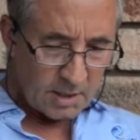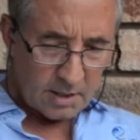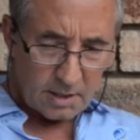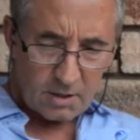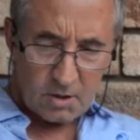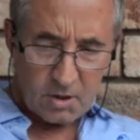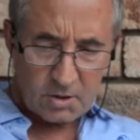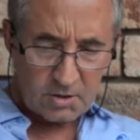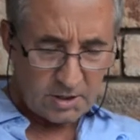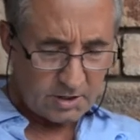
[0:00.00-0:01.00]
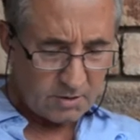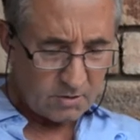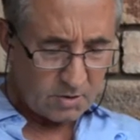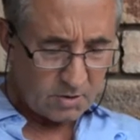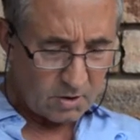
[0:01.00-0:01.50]
The cartridge, to
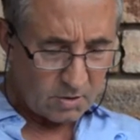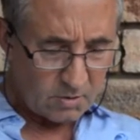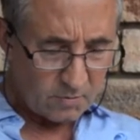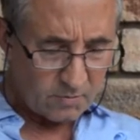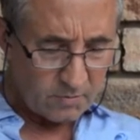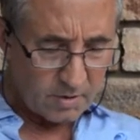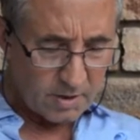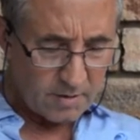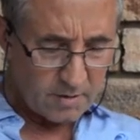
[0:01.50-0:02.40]
start off with.